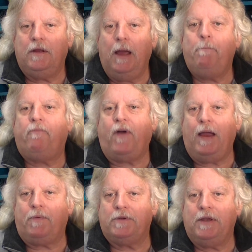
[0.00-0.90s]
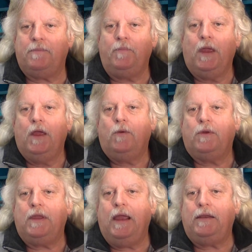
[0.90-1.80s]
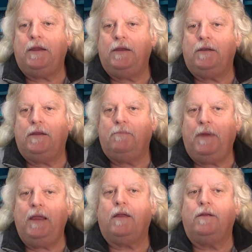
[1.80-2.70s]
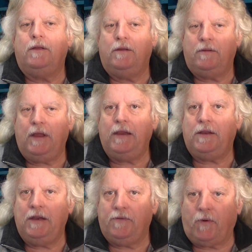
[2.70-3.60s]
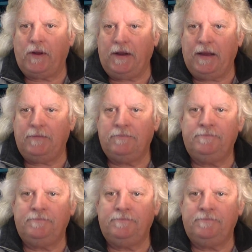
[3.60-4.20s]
up 5% with the 18 male 18 to 49.